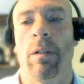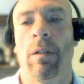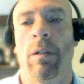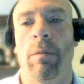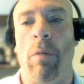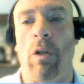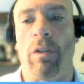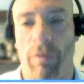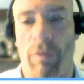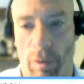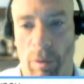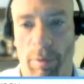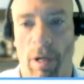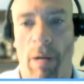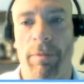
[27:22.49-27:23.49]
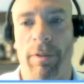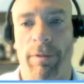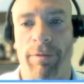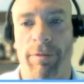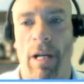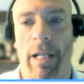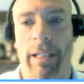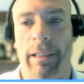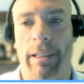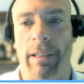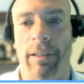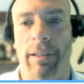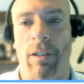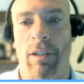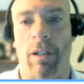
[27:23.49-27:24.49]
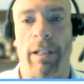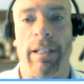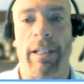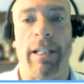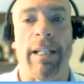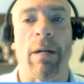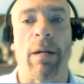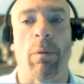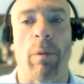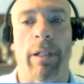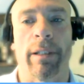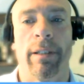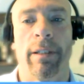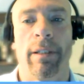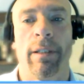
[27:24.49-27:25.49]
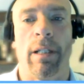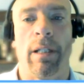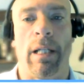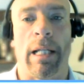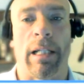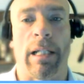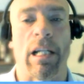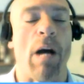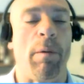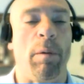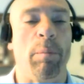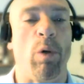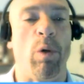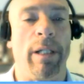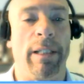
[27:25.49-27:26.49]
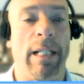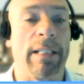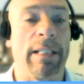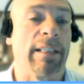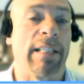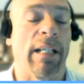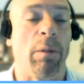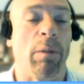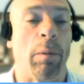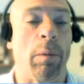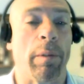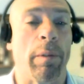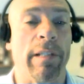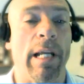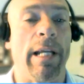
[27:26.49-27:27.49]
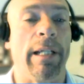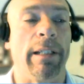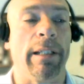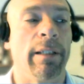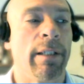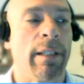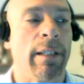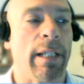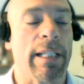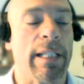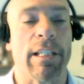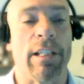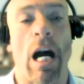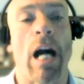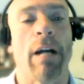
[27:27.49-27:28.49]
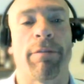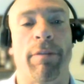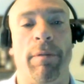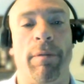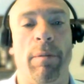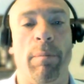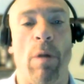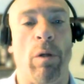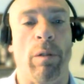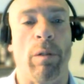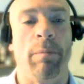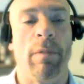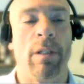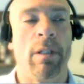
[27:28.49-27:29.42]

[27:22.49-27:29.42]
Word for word: Most of their problems they're finding are in the network at a common point. That's exactly what we were saying. It's not from the modem.